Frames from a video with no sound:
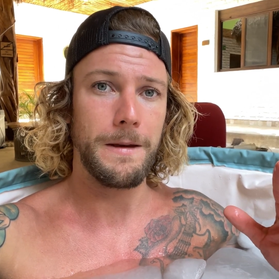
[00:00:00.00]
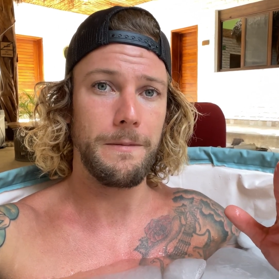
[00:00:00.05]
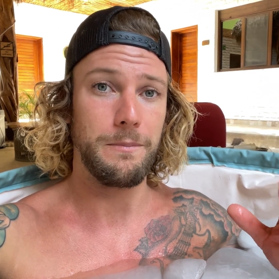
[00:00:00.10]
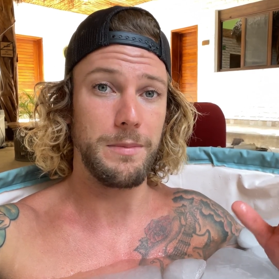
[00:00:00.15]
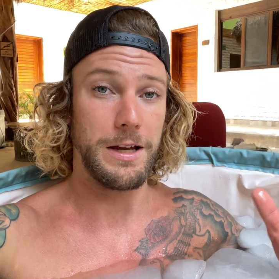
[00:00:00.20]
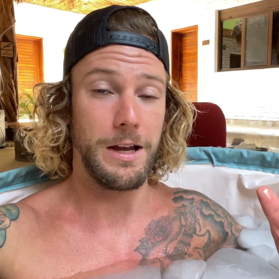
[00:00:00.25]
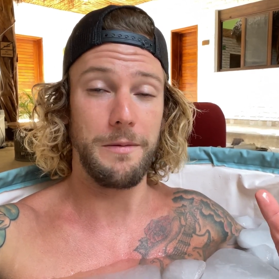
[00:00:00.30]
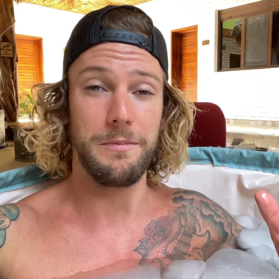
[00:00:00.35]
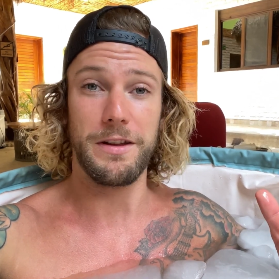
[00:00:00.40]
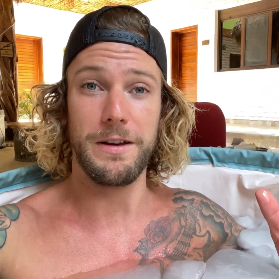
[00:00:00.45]

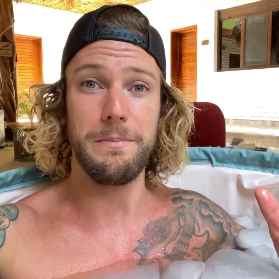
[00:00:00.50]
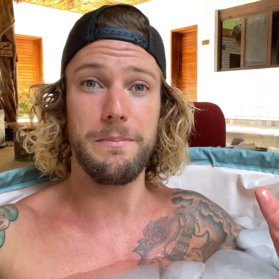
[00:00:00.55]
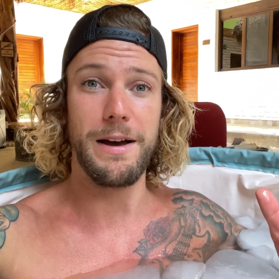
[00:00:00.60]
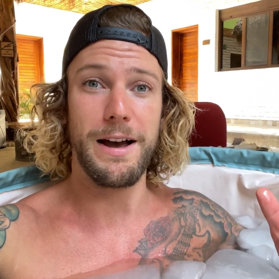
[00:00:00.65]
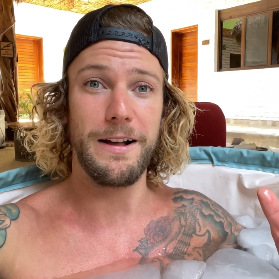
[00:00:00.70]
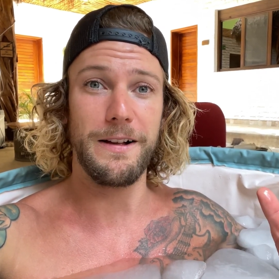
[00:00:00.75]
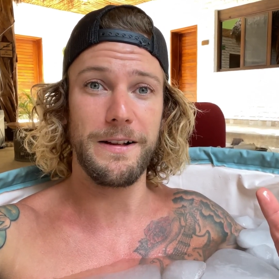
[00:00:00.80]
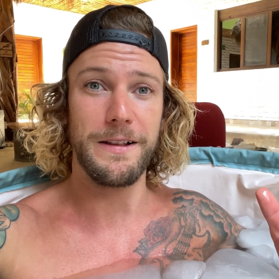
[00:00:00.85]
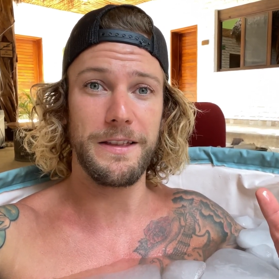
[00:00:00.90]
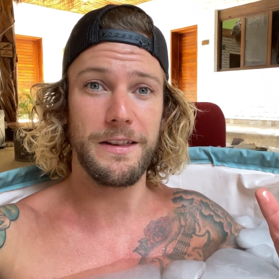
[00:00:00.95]
becomes
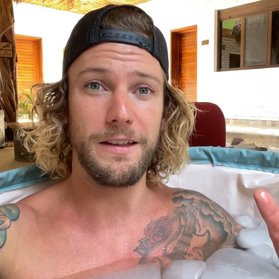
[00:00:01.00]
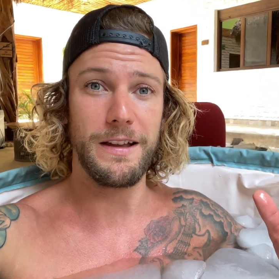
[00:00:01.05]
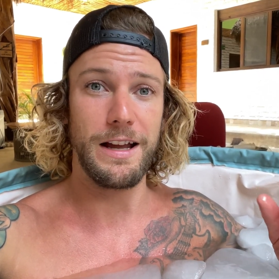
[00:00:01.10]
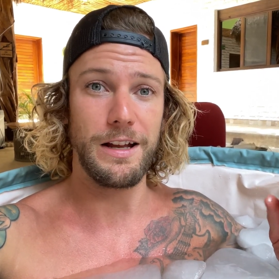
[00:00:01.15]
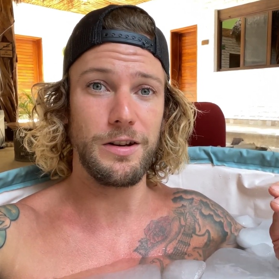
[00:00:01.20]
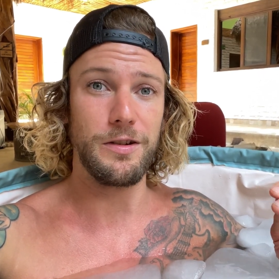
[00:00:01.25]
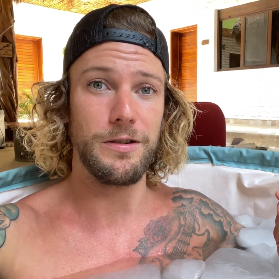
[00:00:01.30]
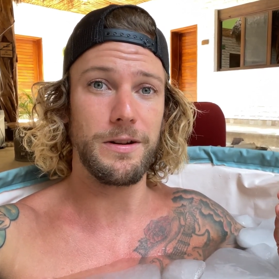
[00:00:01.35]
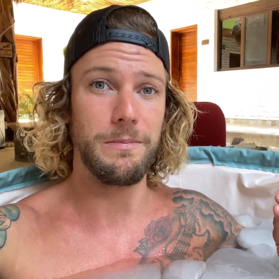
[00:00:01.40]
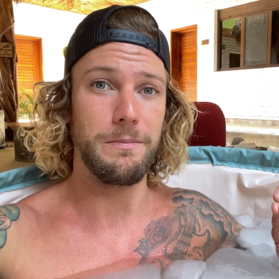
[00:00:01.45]
imbalanced,
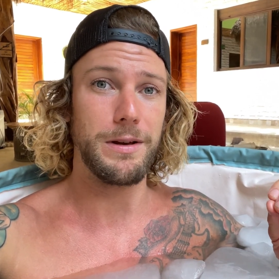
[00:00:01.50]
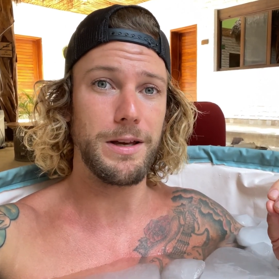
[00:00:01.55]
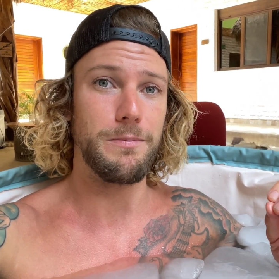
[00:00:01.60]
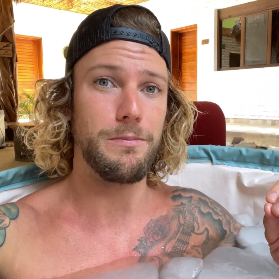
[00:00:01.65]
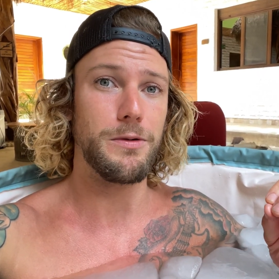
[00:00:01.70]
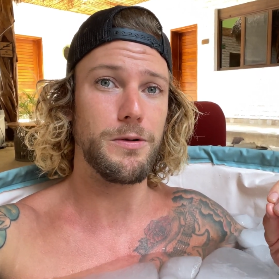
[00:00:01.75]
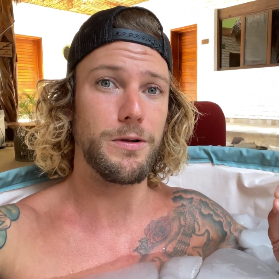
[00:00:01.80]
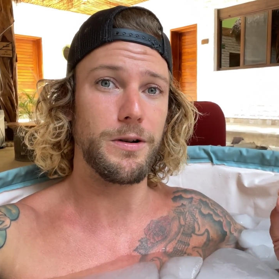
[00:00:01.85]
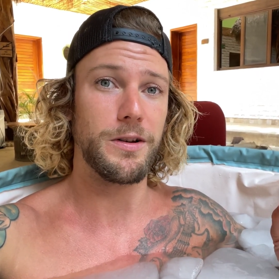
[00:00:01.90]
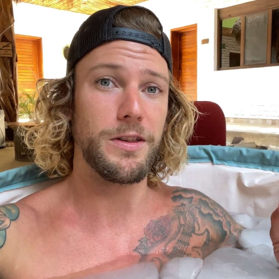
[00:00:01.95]
and you can be
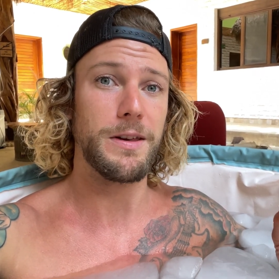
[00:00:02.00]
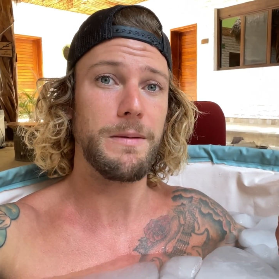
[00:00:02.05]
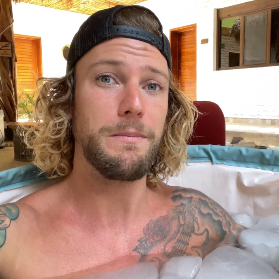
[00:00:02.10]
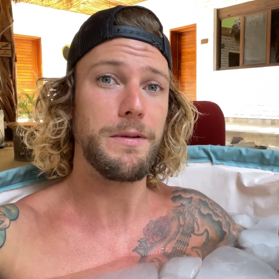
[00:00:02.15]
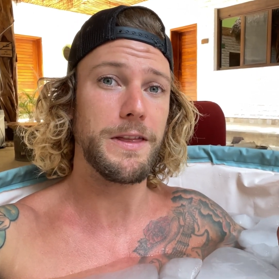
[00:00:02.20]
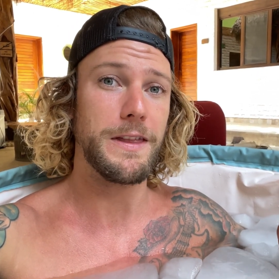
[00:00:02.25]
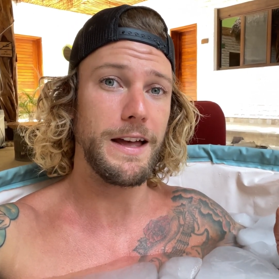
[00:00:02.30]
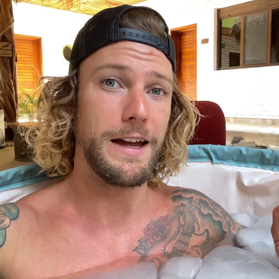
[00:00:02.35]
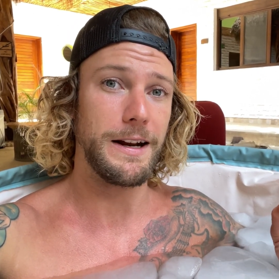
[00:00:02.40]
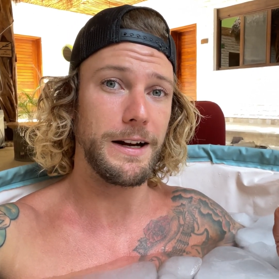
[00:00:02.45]
more
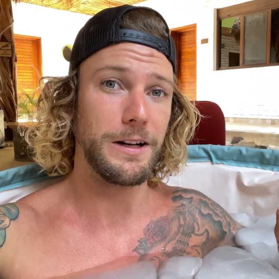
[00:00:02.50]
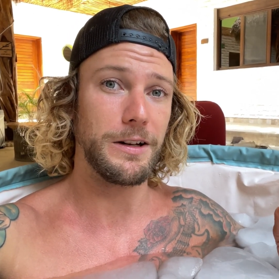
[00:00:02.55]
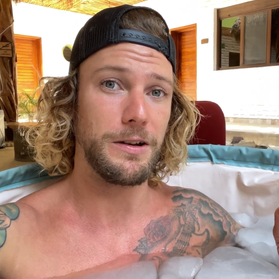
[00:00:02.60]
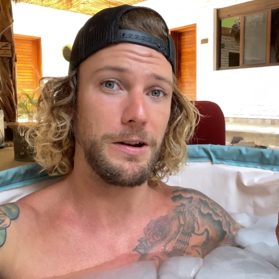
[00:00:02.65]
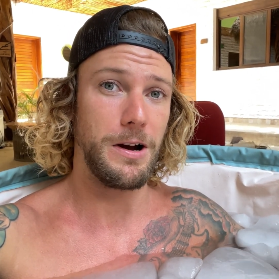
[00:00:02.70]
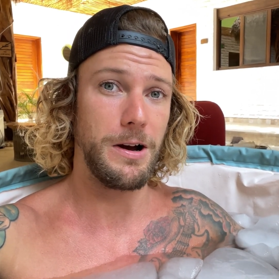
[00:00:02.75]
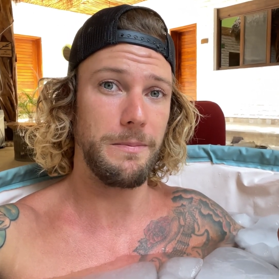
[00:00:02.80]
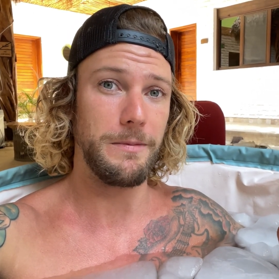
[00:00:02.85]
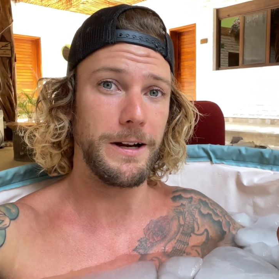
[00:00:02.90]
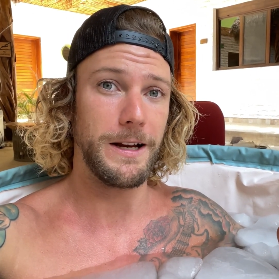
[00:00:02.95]
sympathetic
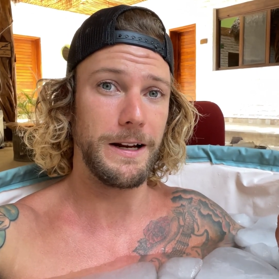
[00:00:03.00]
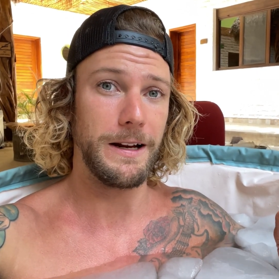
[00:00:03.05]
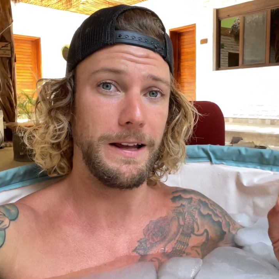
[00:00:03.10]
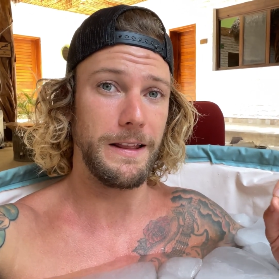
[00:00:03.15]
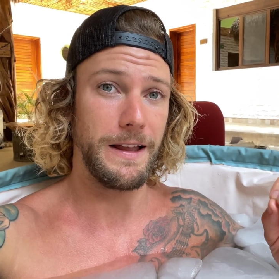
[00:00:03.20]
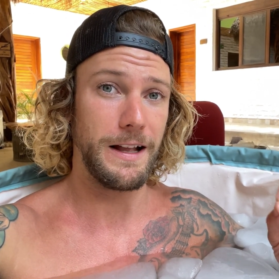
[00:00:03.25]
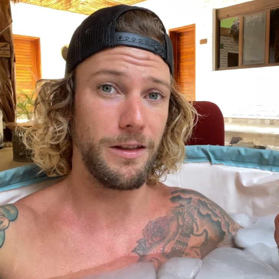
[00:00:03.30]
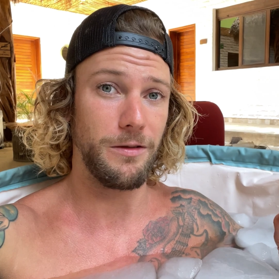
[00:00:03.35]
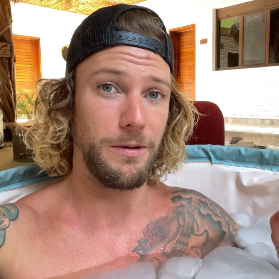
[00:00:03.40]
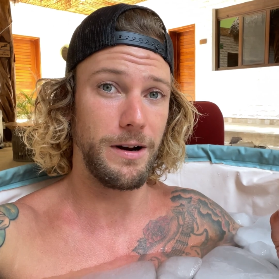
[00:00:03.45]
dominant, and
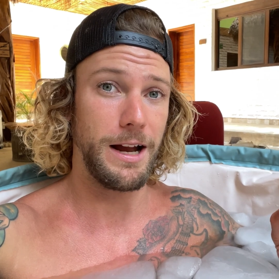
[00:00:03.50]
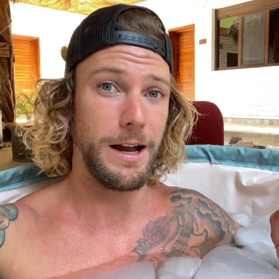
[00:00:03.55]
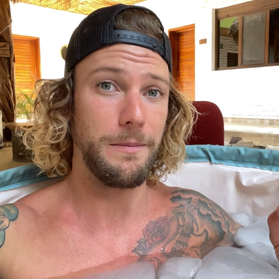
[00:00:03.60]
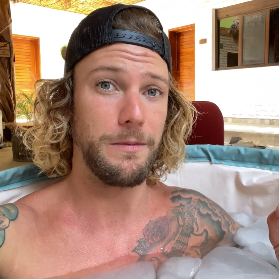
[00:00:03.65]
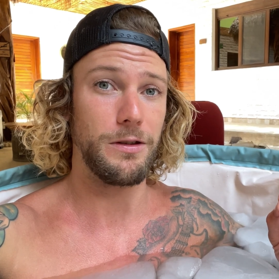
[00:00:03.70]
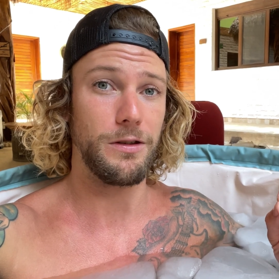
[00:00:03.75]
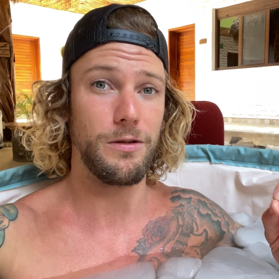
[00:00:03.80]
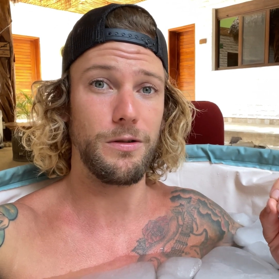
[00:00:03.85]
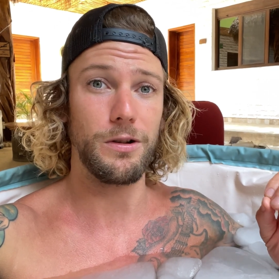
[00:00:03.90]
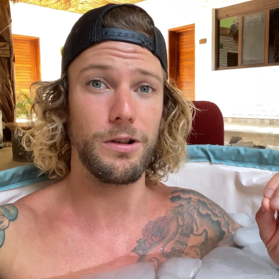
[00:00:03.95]
that's what
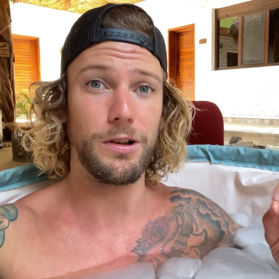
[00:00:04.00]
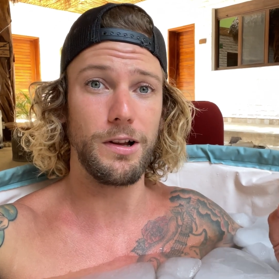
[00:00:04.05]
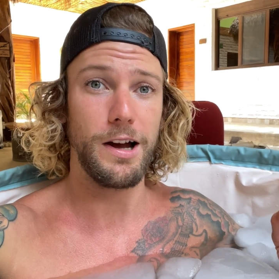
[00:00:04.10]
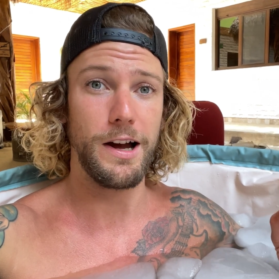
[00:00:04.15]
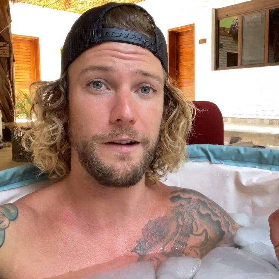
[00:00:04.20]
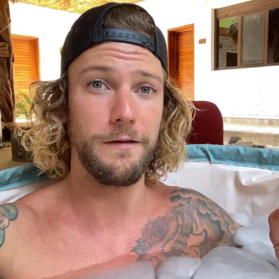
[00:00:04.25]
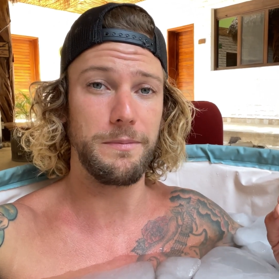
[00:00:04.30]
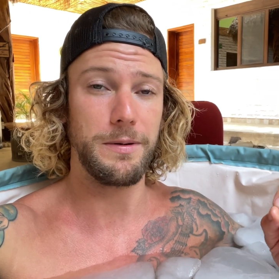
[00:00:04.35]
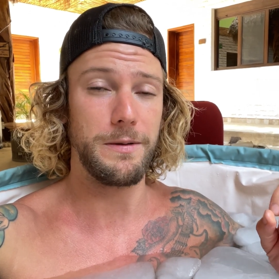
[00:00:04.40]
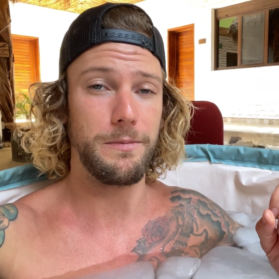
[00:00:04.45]
happens to a
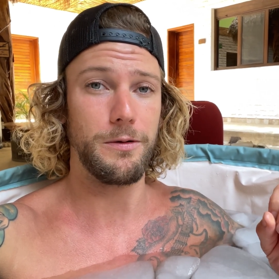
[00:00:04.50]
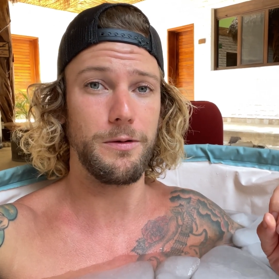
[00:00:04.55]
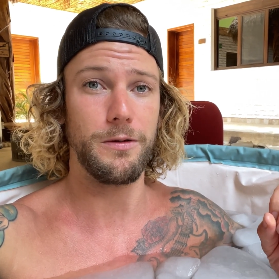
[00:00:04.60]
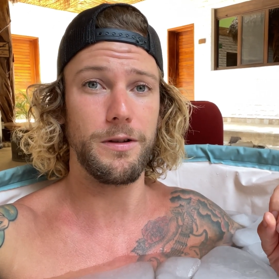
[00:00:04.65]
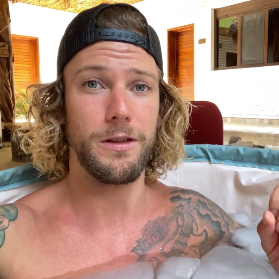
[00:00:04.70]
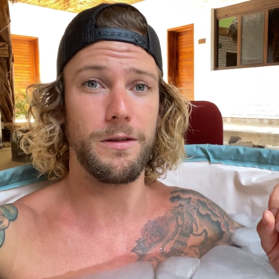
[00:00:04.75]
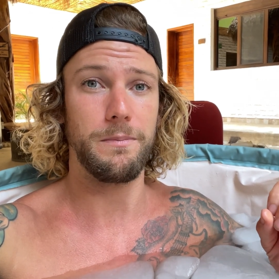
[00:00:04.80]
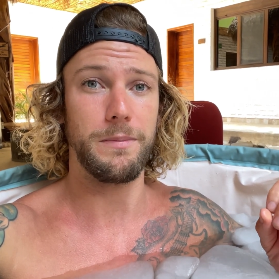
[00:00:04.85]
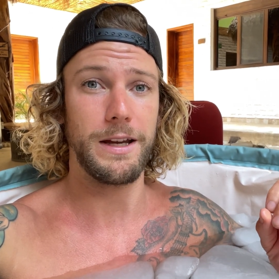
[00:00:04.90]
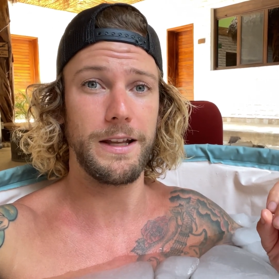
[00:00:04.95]
lot of people with
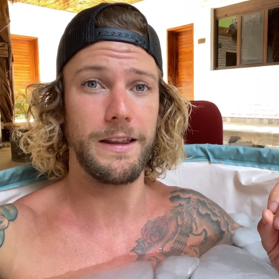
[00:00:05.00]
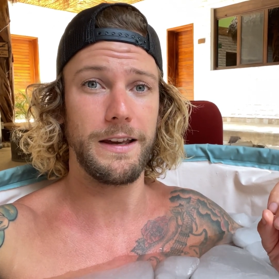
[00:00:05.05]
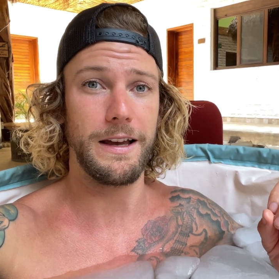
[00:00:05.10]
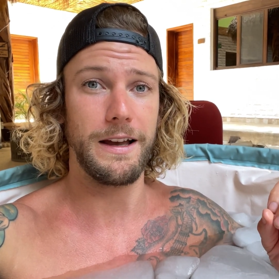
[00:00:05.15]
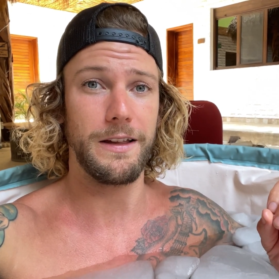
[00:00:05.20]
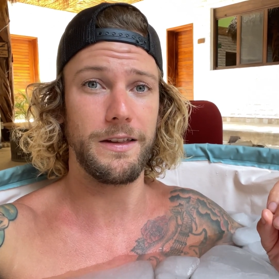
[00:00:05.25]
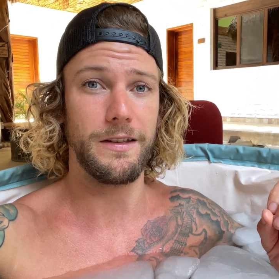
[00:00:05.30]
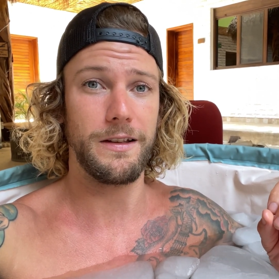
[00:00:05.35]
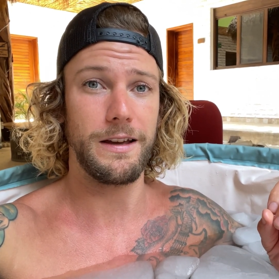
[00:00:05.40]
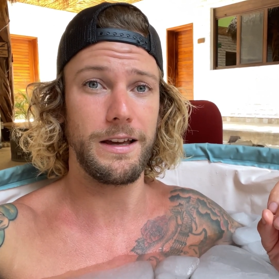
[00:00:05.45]

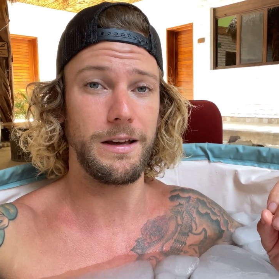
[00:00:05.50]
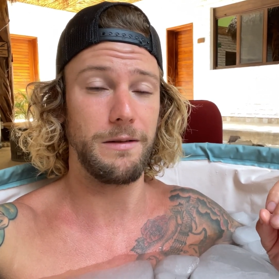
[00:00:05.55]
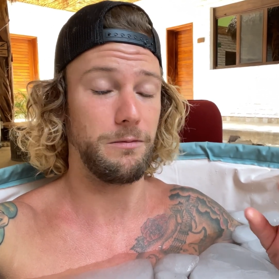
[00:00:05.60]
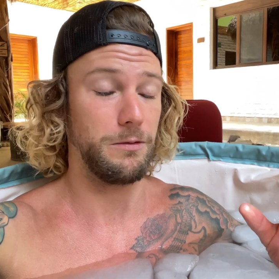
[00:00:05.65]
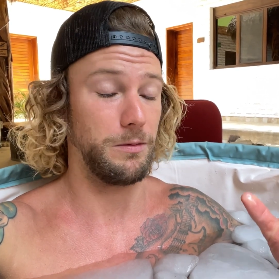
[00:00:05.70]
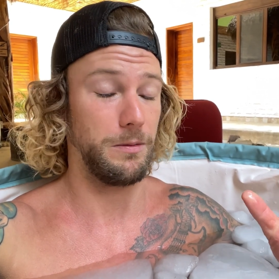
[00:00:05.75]
PTSD,